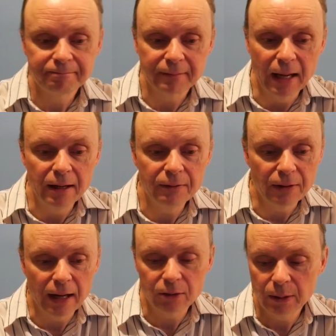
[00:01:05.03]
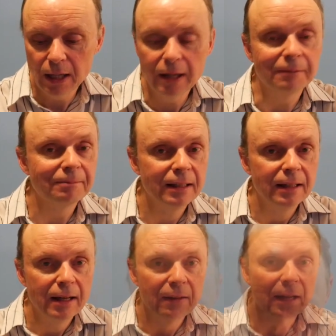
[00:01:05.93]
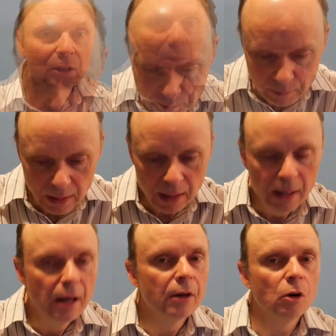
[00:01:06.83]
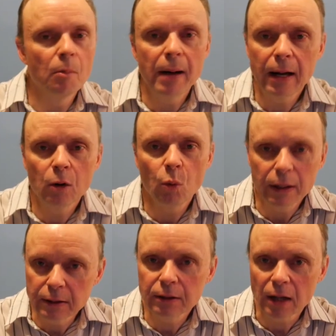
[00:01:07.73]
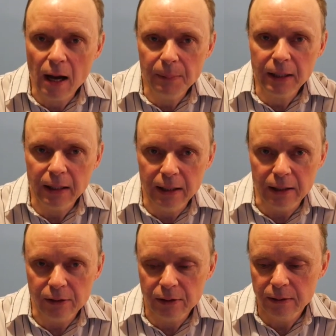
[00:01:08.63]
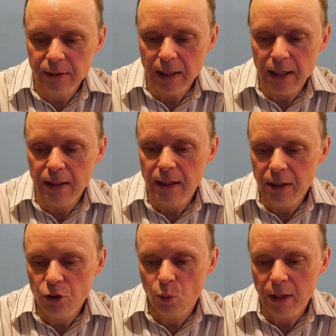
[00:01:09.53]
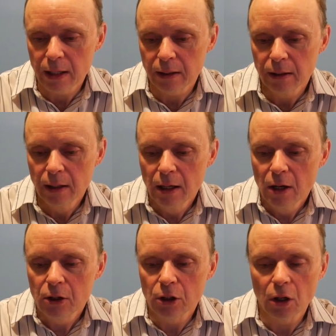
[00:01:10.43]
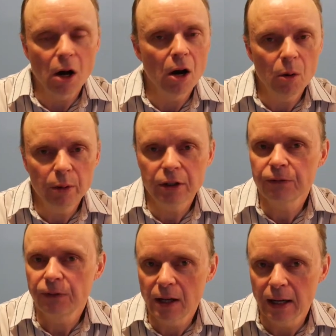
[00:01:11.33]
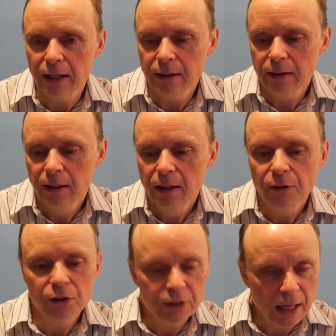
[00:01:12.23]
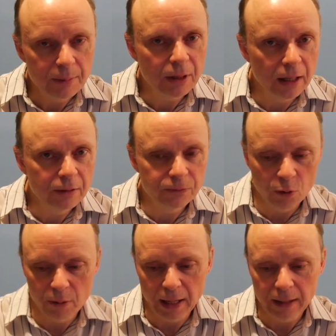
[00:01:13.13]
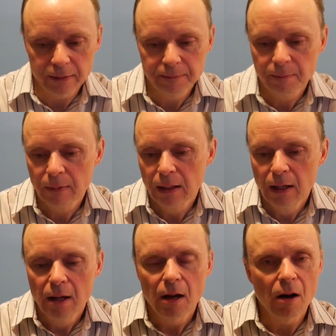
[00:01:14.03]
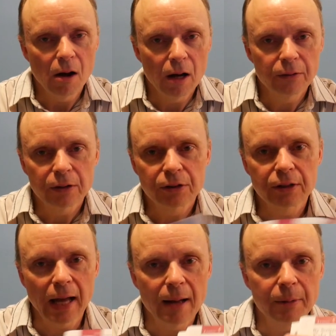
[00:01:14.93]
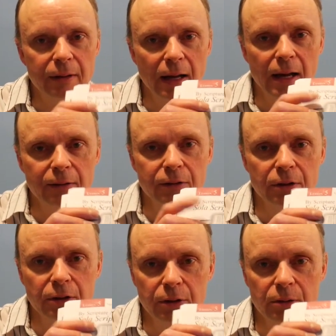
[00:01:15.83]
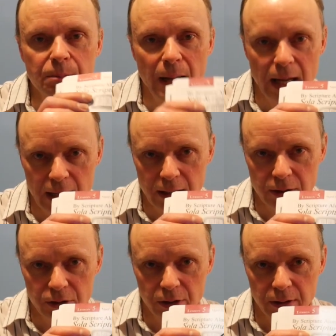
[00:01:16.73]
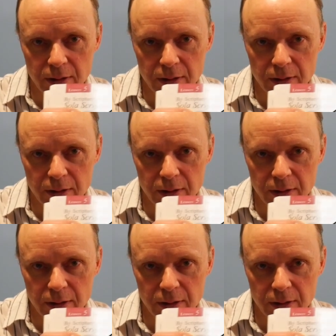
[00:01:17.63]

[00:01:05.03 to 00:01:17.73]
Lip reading: And in fact, we can. No matter what the topic is, in each week, you'll always find the same kind of format. On the Sabbath Afternoon page,